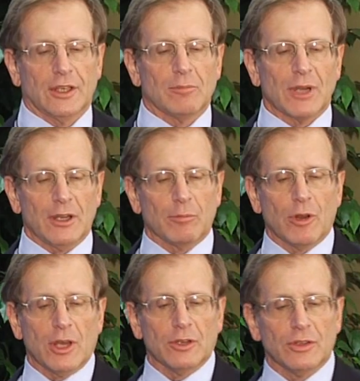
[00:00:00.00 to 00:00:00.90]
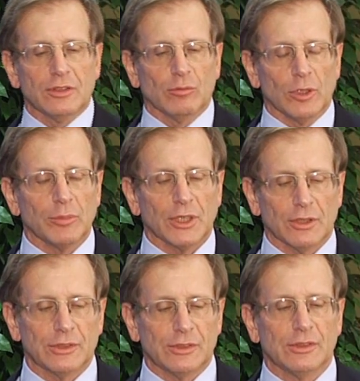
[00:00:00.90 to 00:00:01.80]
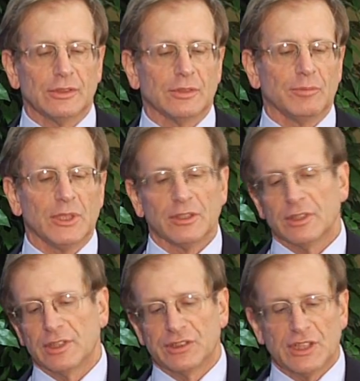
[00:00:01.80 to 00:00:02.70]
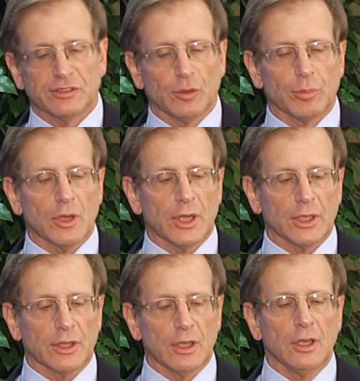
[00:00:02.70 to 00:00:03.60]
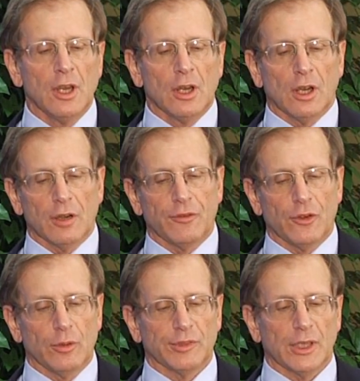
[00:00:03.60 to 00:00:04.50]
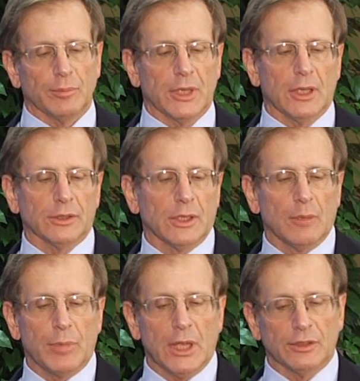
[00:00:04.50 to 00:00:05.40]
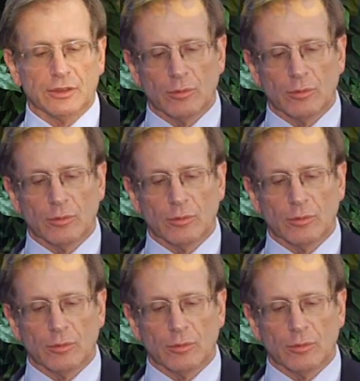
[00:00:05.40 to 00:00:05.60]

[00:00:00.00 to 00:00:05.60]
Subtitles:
and I'm kind of proud of this one because this has been a successful product that our firms help get patents